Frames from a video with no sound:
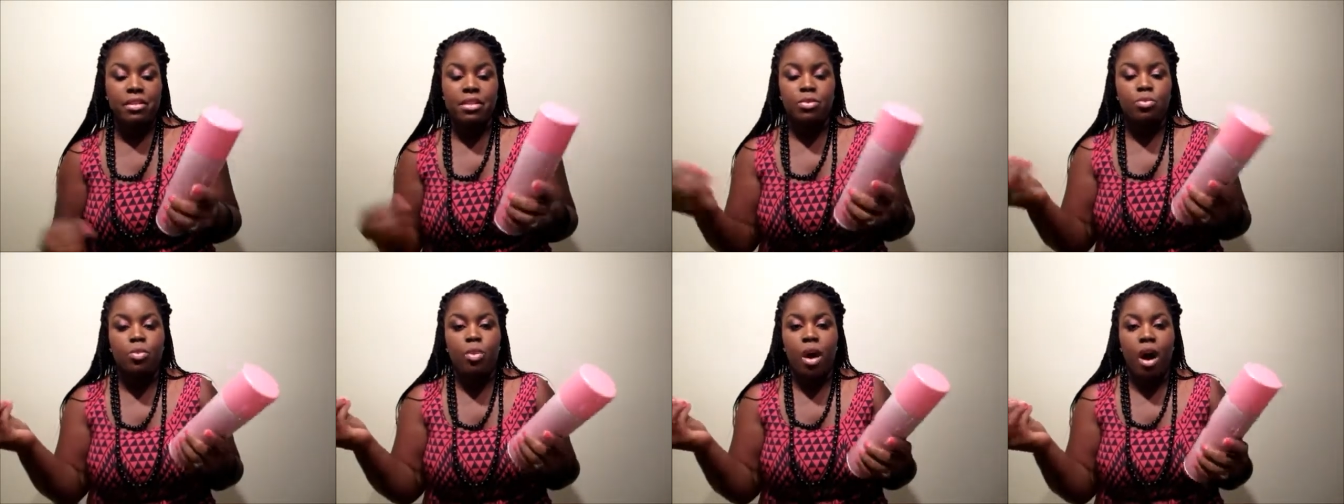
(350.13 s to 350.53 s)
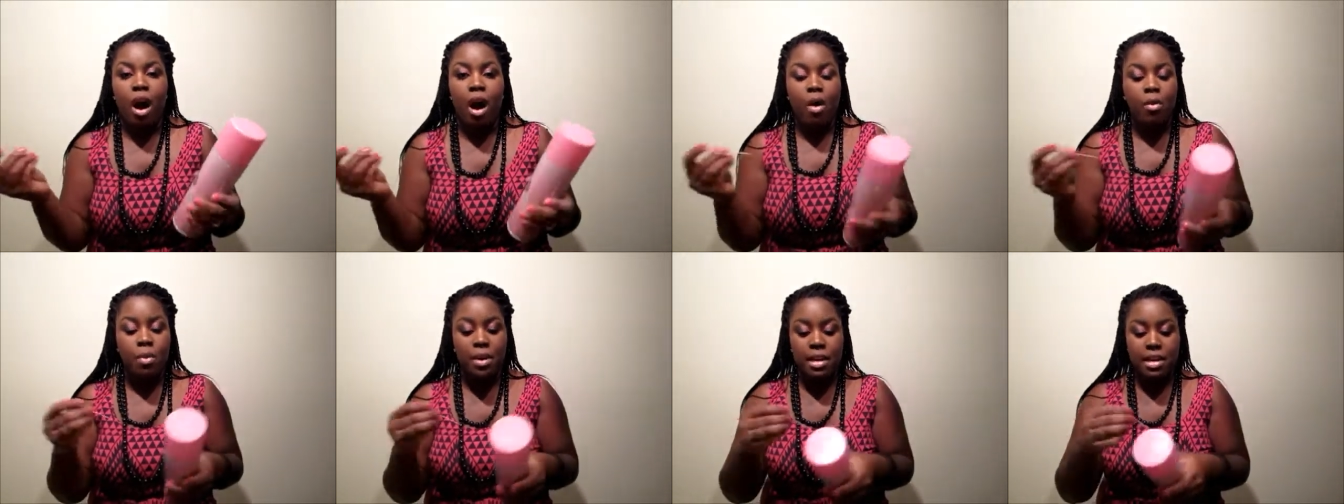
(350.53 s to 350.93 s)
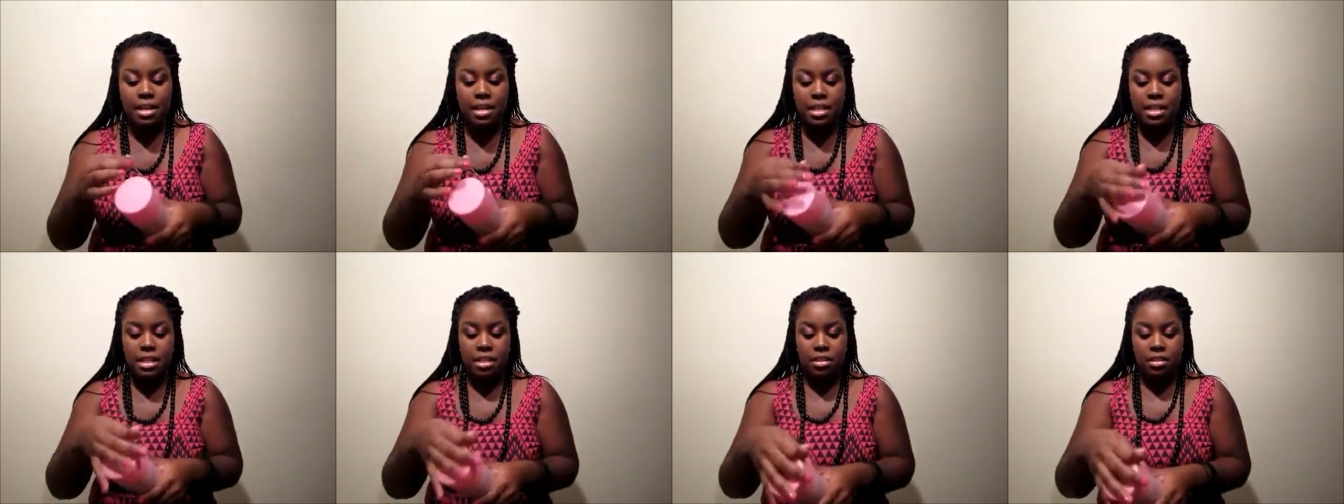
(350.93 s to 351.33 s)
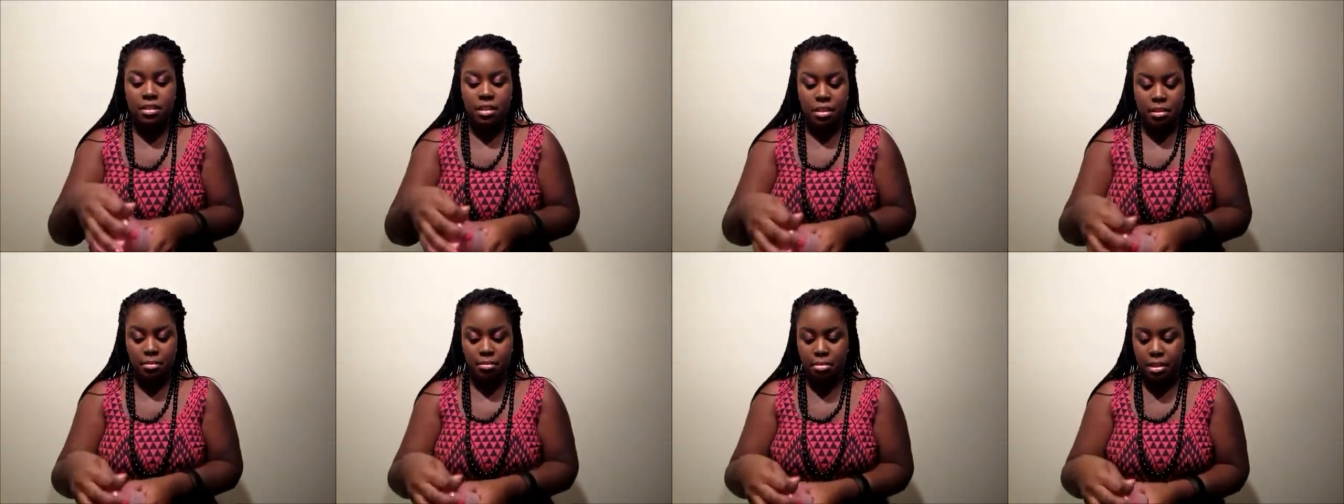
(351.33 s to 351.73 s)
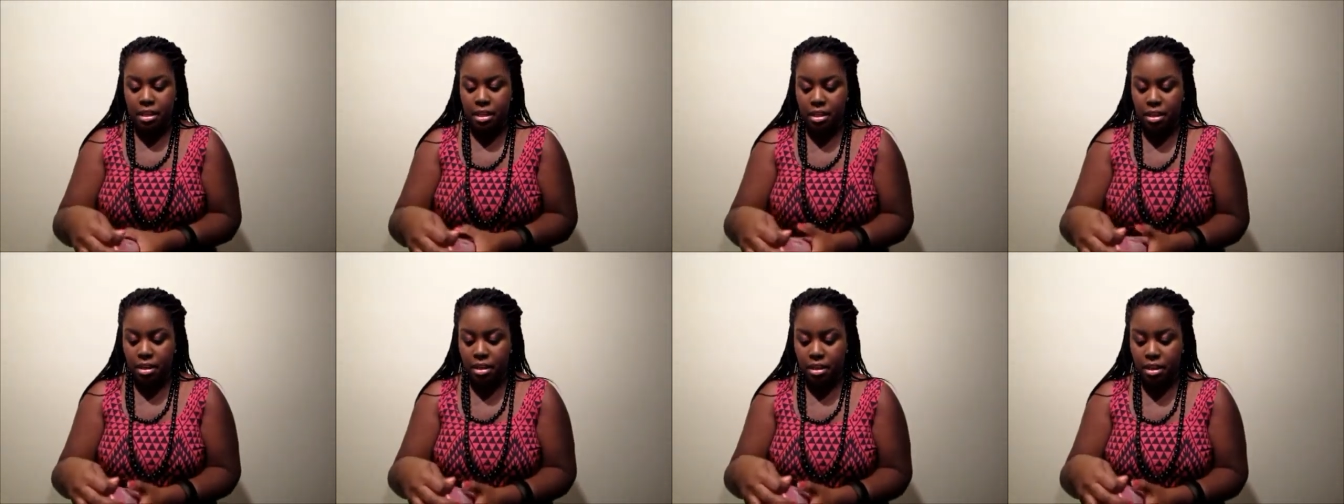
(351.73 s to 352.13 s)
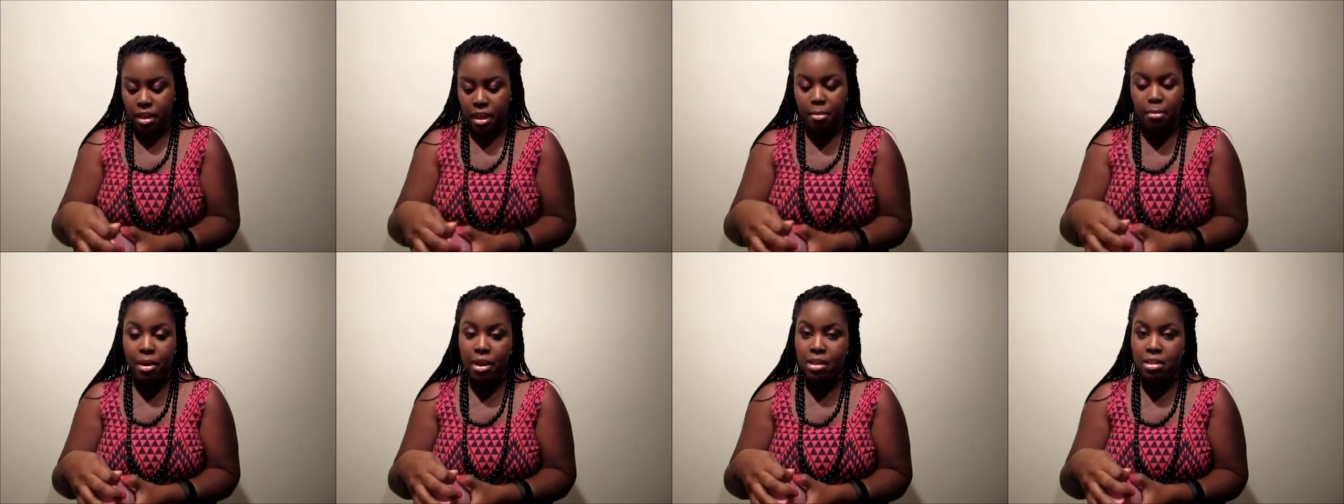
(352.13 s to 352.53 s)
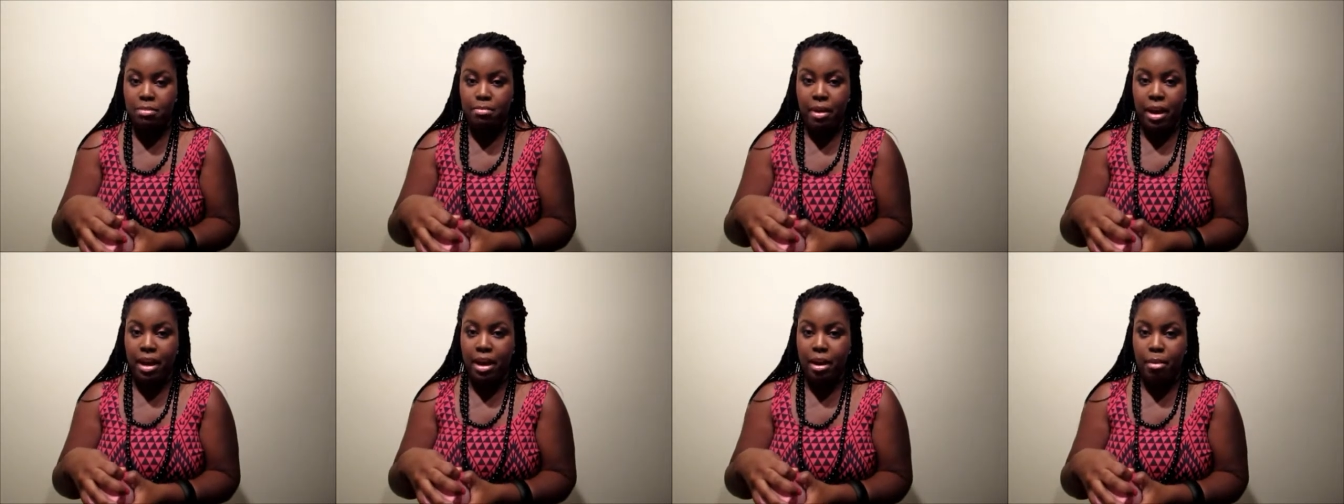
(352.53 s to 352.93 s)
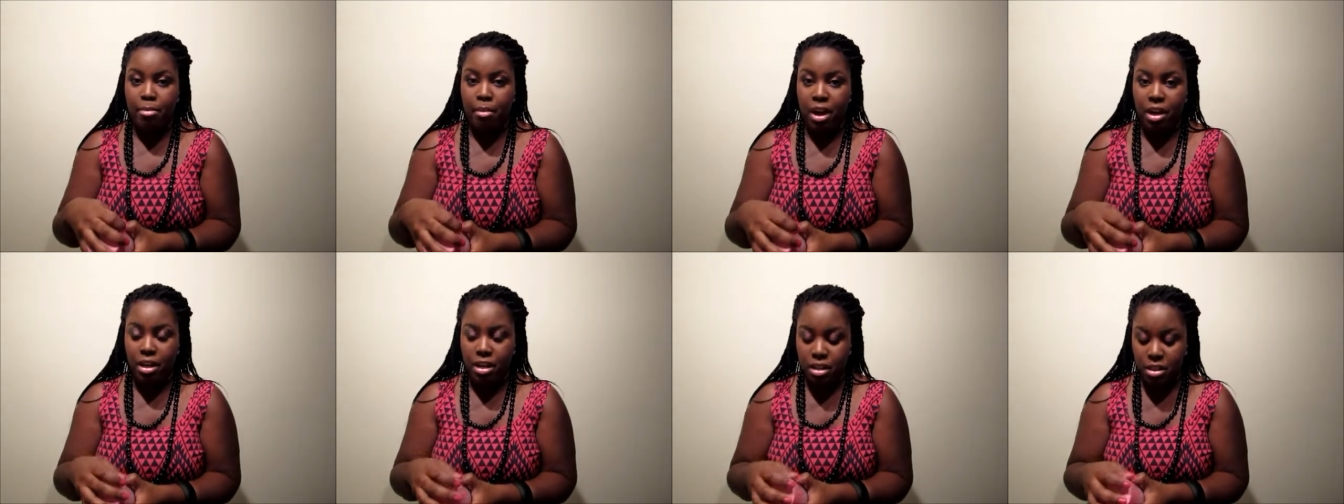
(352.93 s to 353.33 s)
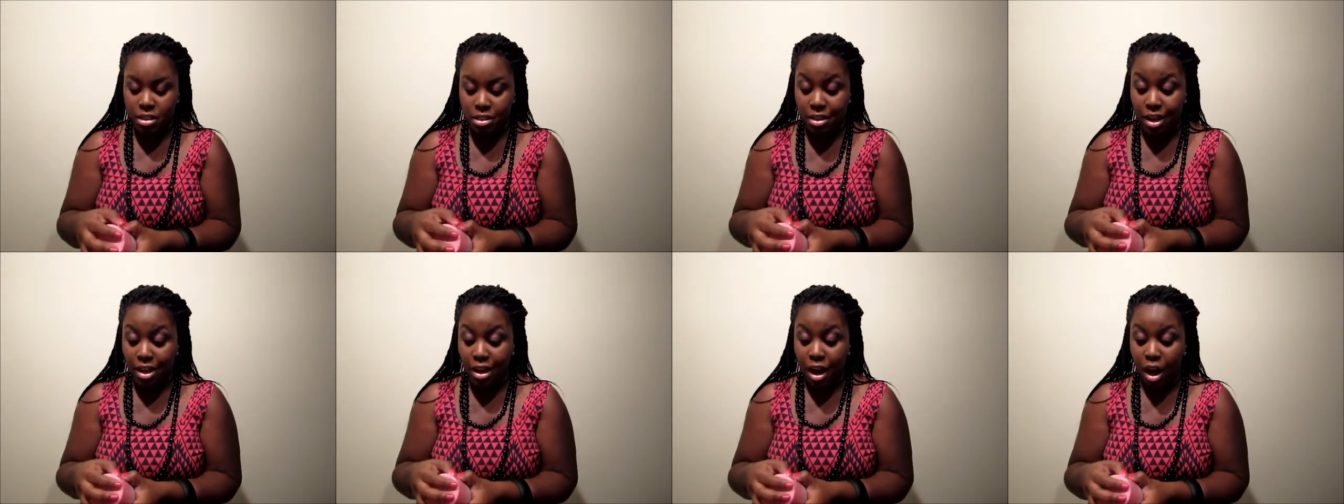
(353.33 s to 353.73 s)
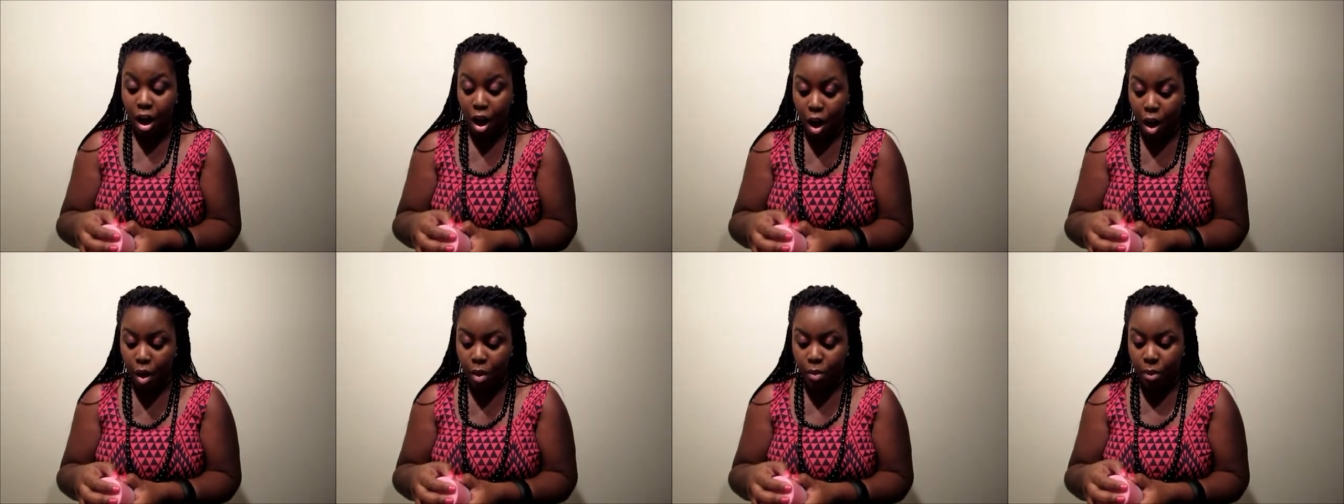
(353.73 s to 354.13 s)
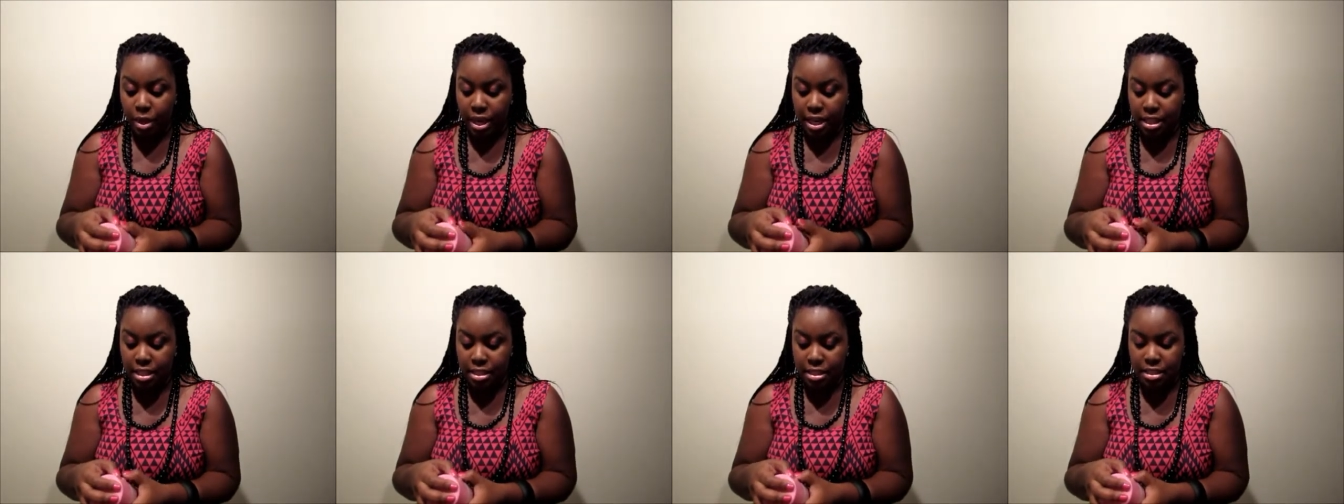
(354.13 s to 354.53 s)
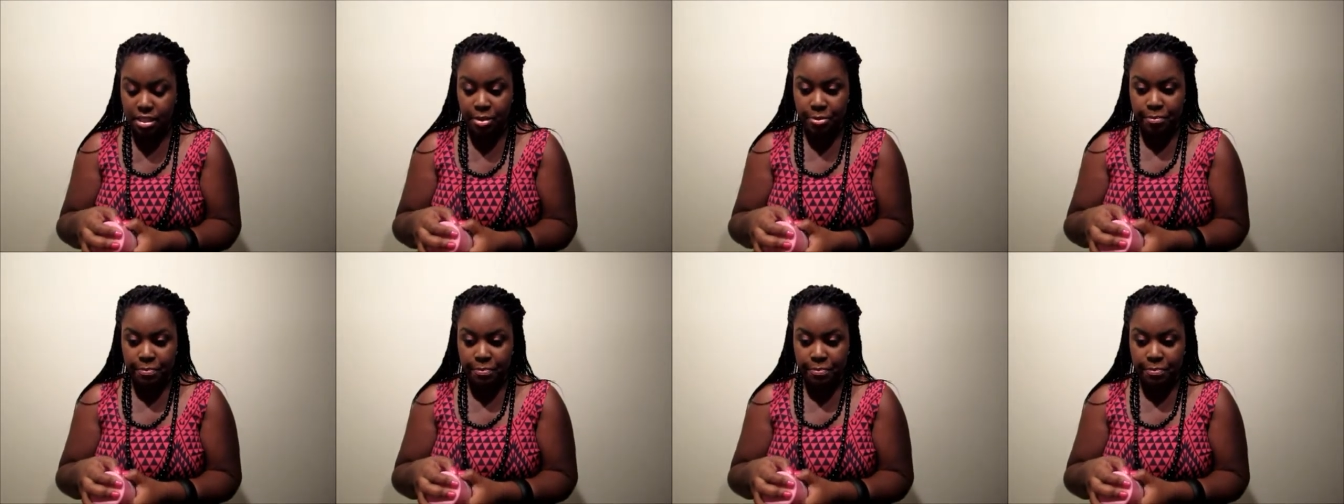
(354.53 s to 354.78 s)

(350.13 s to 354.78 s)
This will always be amongst my hair products, like always.